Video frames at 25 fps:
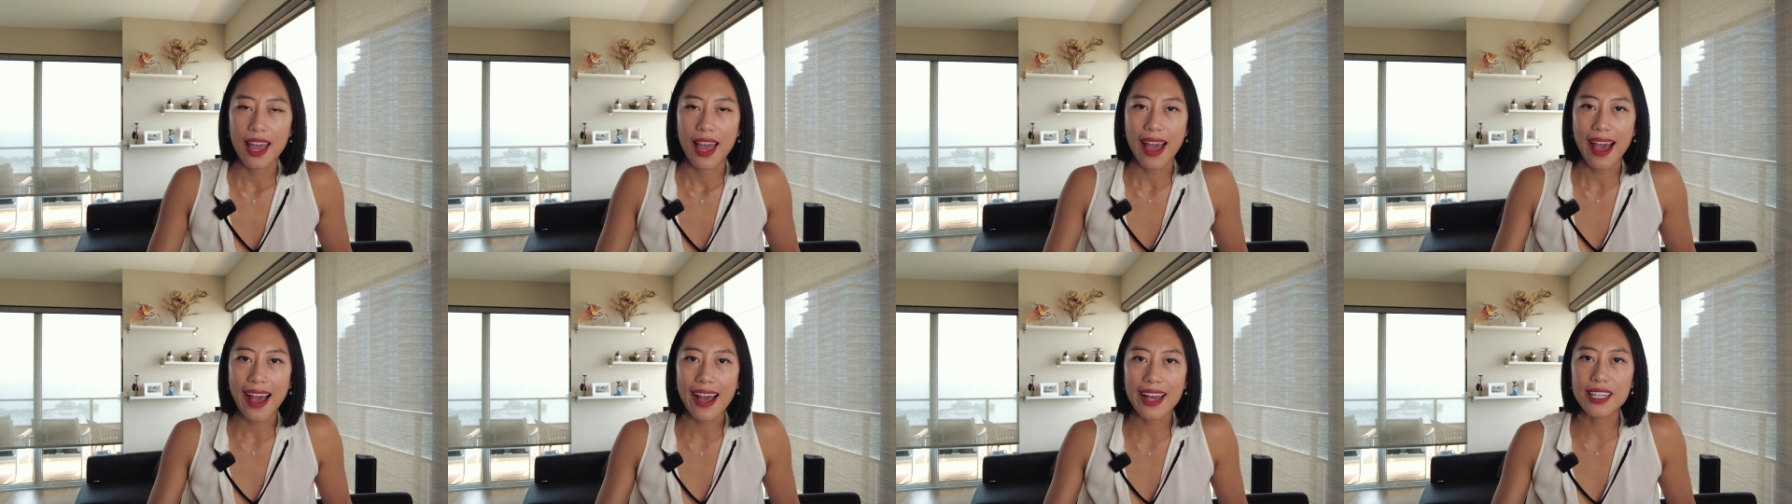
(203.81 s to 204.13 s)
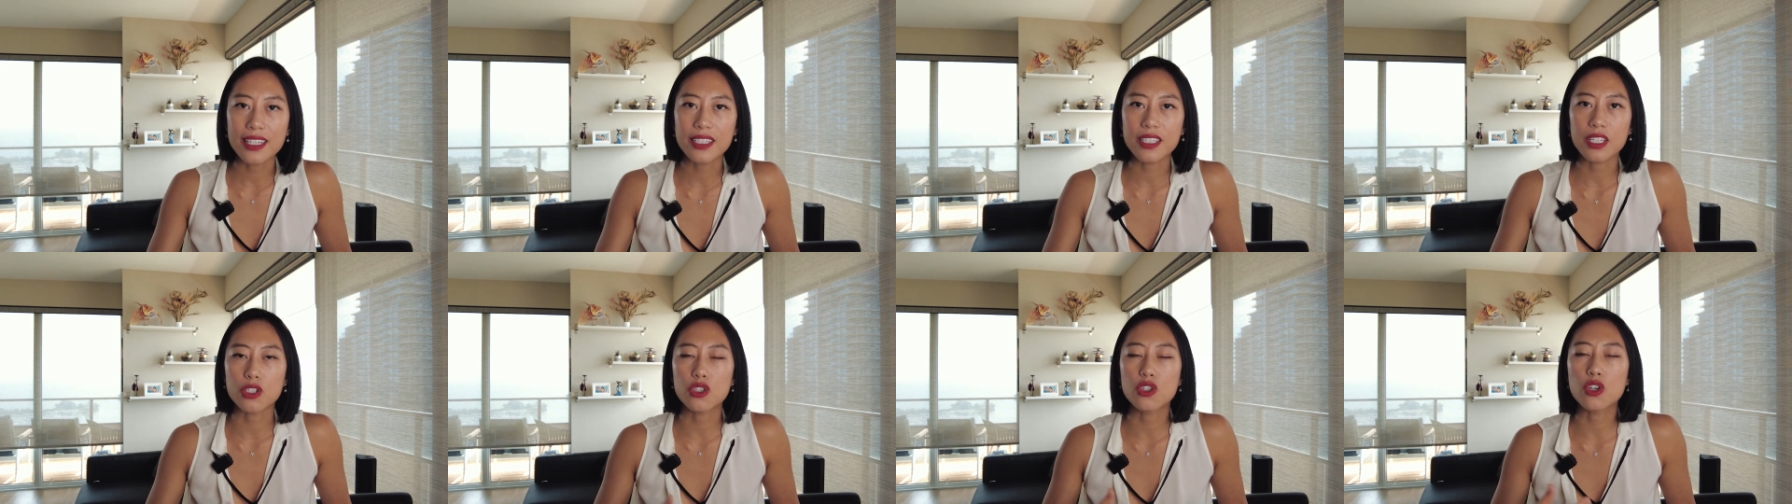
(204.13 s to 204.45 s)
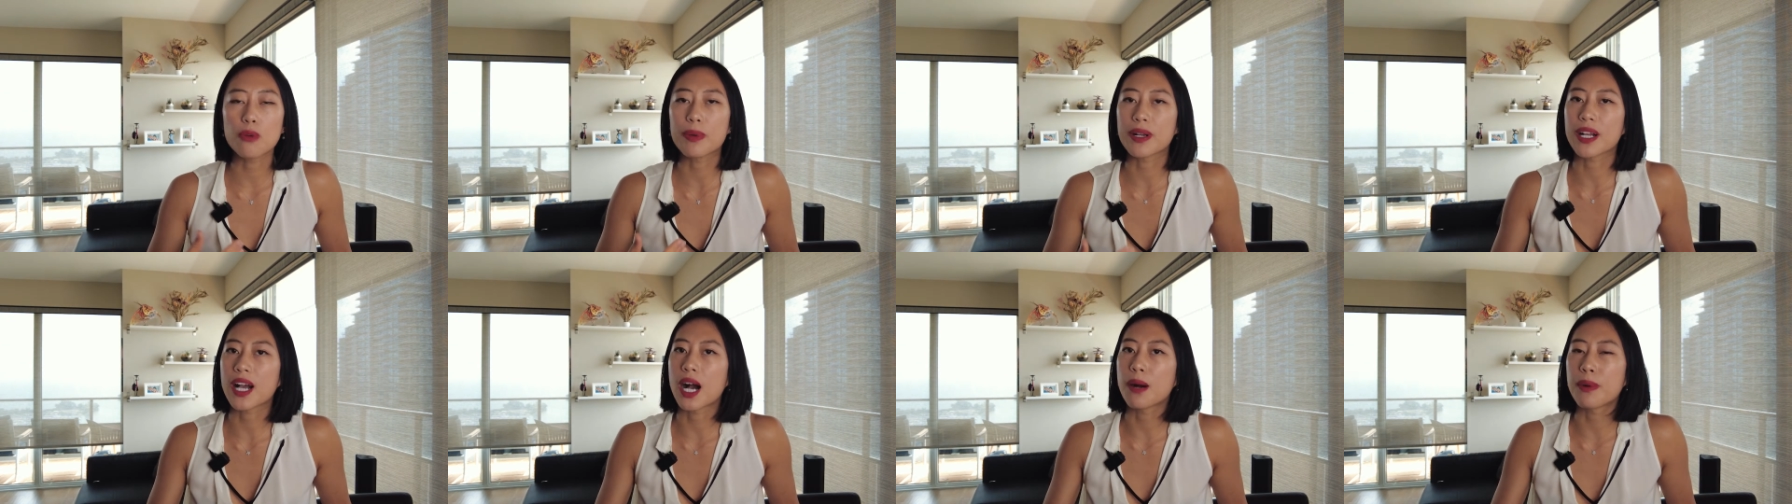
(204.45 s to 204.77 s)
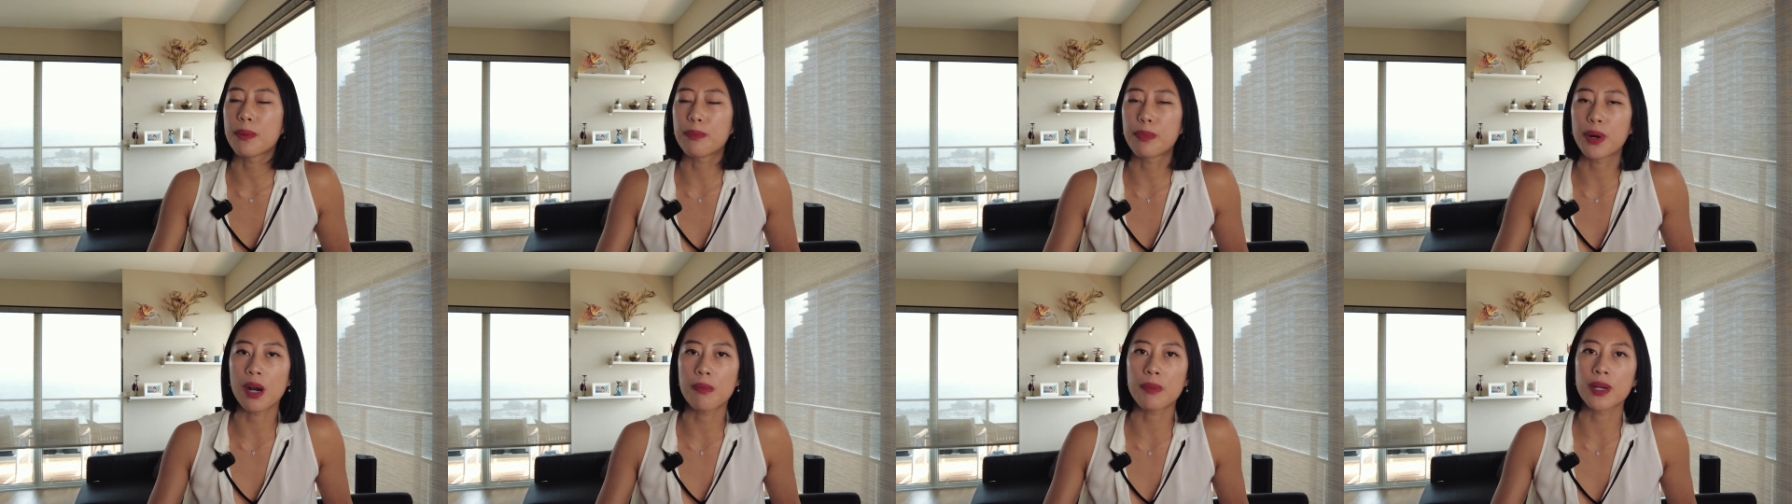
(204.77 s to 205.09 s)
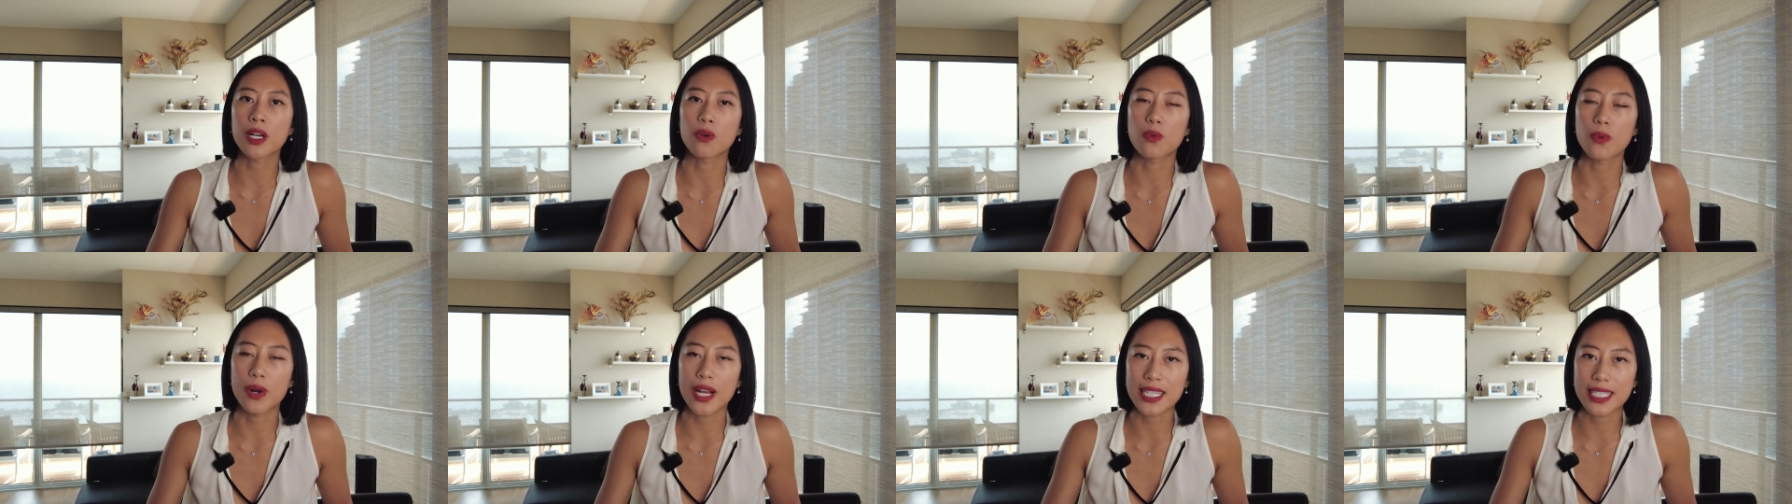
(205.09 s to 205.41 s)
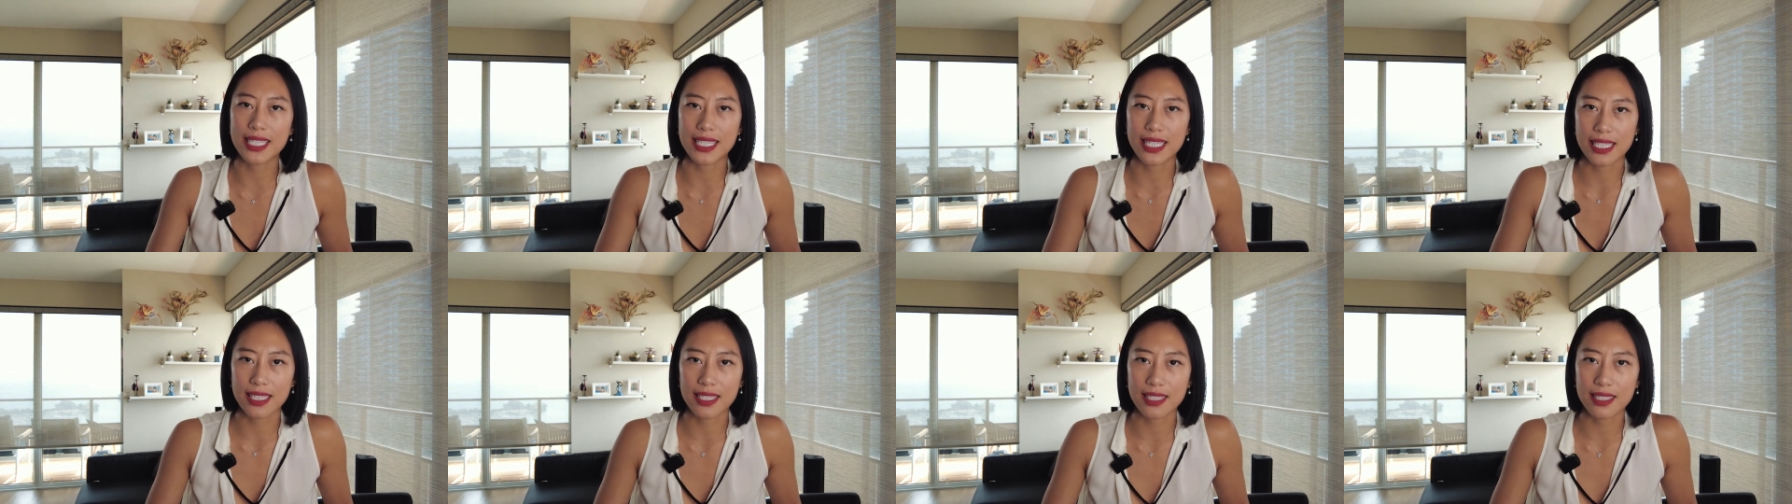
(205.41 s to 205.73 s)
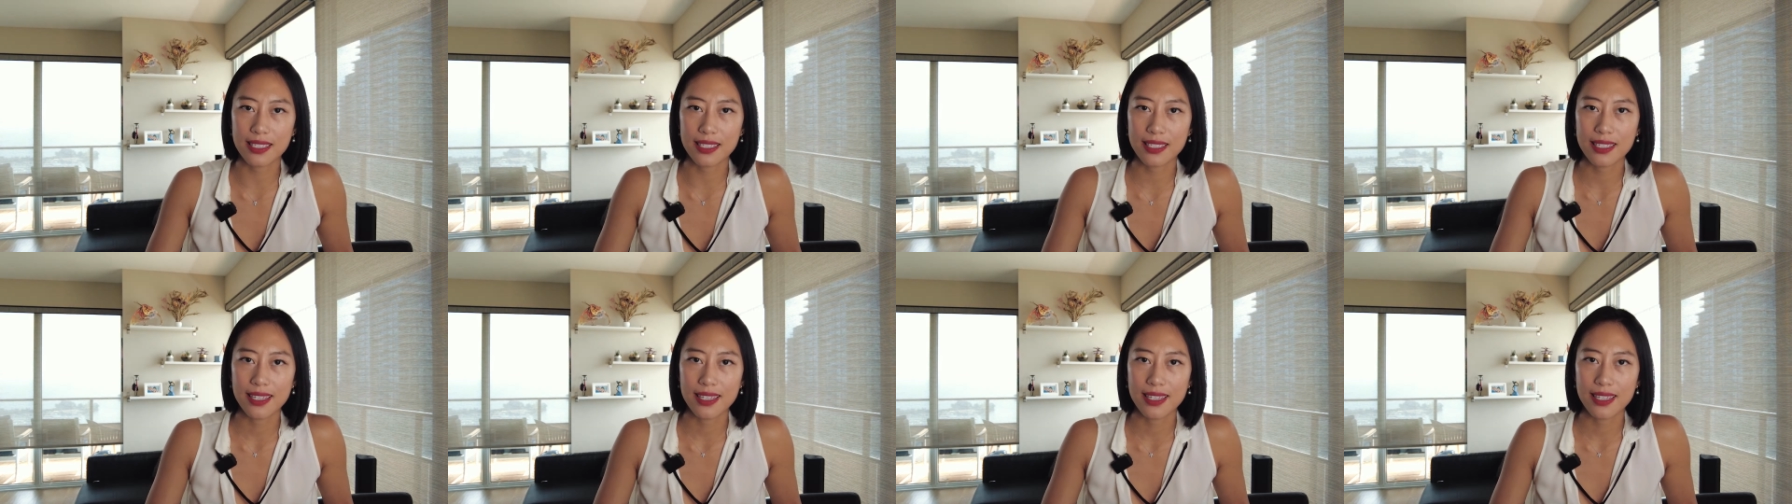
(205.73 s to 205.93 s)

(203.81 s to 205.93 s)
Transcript: and to become a permanent resident.